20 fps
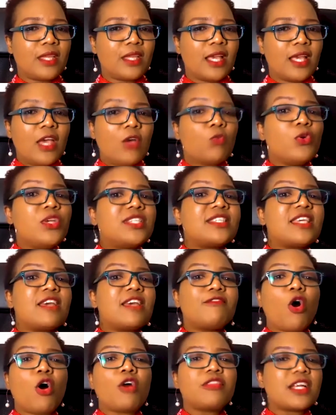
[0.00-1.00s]
We save
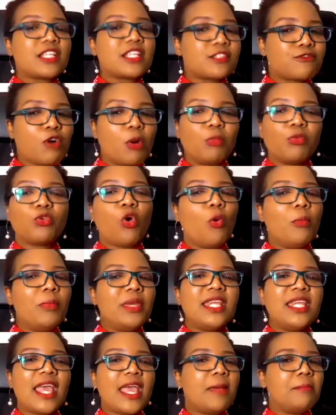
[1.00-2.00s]
others from
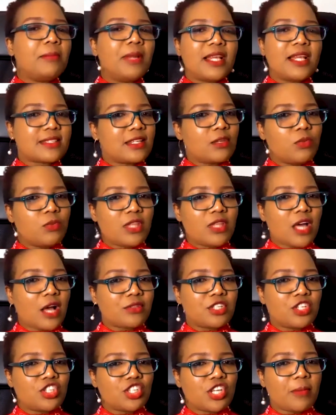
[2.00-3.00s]
roaming aimlessly without
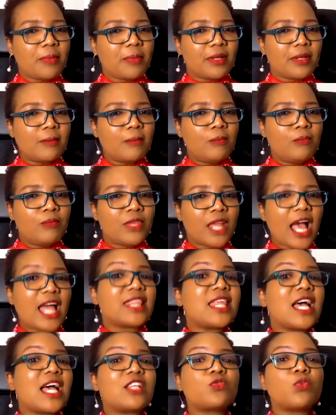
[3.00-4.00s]
a shepherd. And
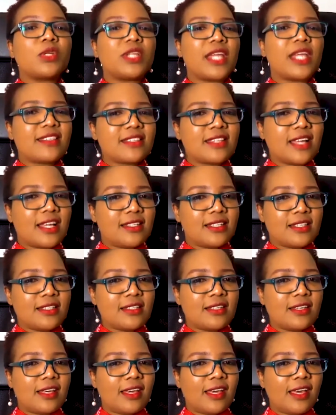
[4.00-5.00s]
that's what Esther did.
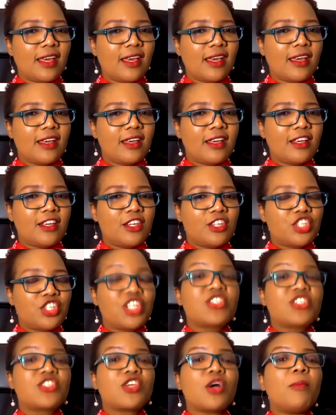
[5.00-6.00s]
She
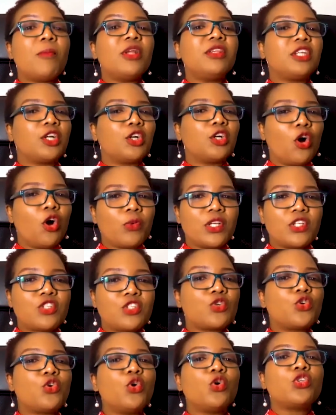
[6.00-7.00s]
summoned the courage
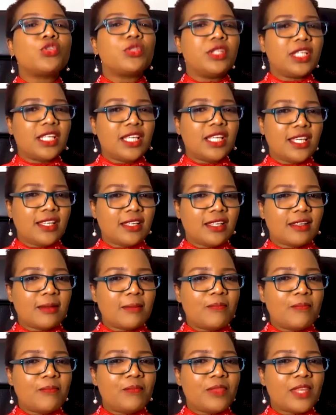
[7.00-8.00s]
to go to the king,
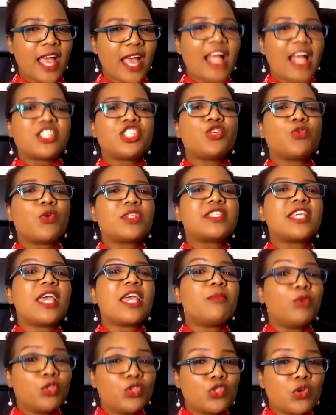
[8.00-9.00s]
and she was
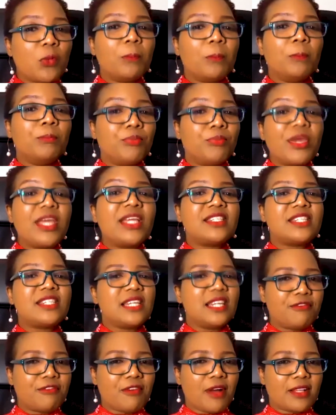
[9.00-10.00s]
able to bring
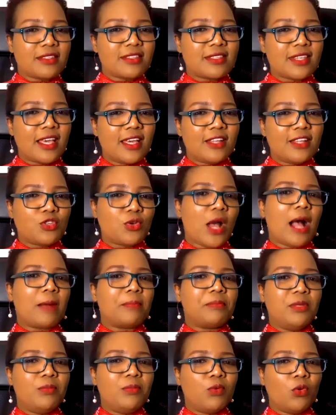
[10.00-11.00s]
deliverance to her
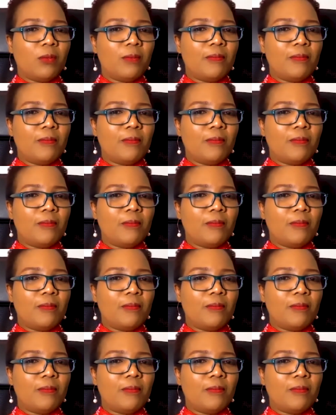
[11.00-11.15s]
people.